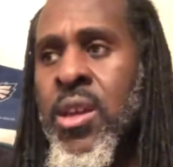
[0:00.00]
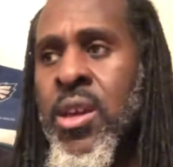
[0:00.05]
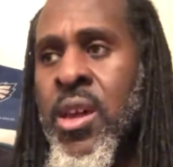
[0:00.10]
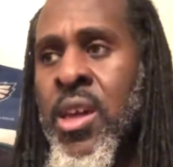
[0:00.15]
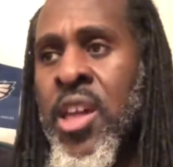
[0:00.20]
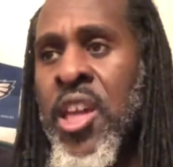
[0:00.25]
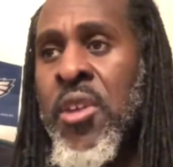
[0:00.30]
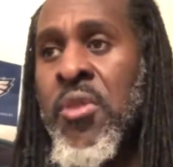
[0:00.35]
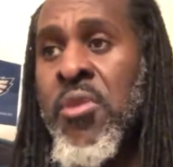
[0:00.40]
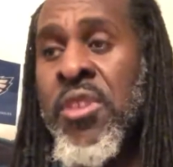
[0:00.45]

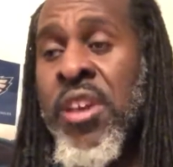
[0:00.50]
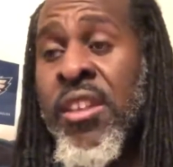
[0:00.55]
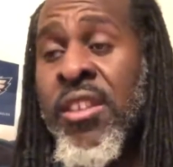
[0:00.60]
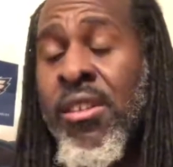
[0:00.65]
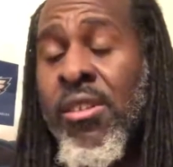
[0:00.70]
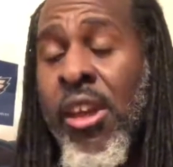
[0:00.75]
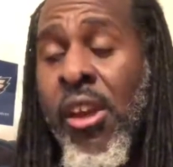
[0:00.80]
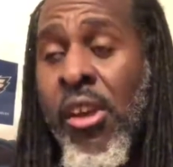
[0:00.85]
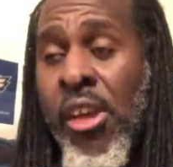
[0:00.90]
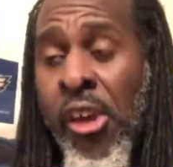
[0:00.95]
And he was
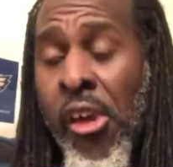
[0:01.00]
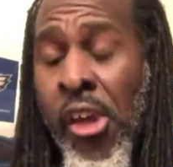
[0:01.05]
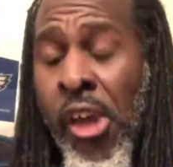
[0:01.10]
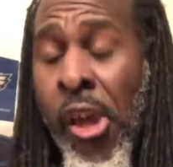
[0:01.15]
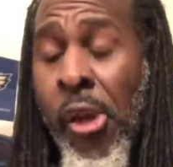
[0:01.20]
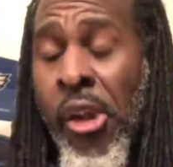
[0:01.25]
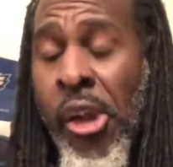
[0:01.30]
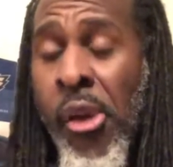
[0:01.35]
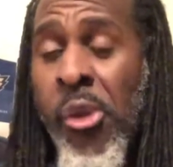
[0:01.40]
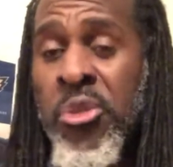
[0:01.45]
he,
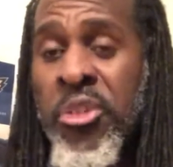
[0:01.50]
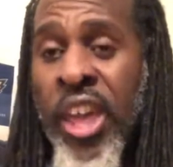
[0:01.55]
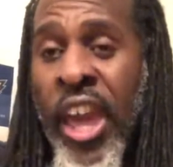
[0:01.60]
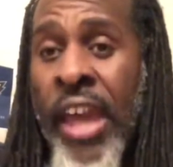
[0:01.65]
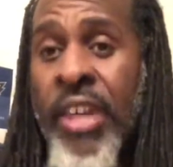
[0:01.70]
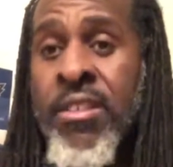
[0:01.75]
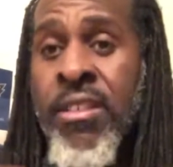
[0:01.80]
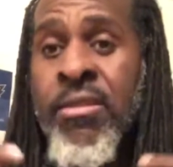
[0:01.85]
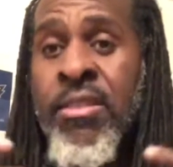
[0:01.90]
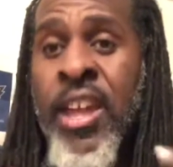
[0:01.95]
he, he, was
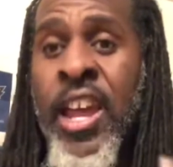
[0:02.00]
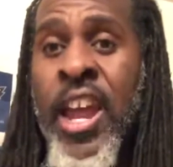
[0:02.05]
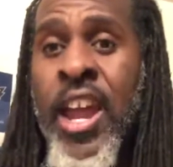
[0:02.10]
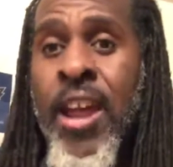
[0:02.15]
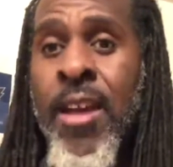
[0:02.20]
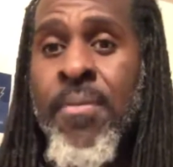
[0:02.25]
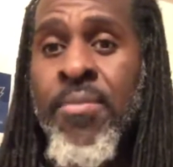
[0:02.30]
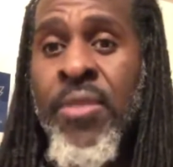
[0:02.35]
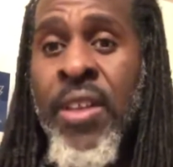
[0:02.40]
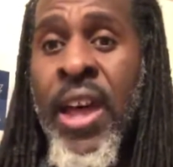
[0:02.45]
at the
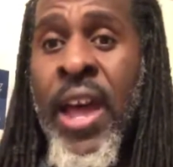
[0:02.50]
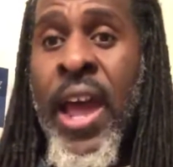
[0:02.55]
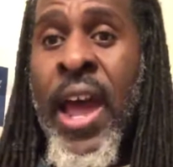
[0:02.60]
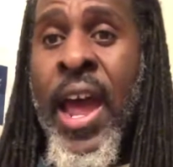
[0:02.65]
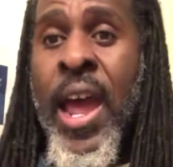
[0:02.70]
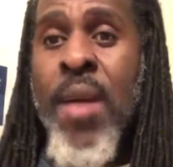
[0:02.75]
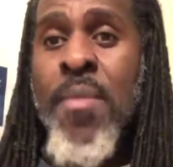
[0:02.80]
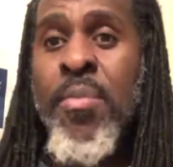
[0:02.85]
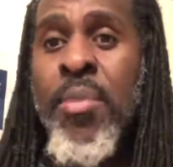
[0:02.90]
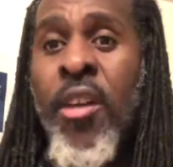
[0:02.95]
time the
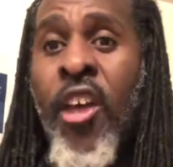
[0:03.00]
high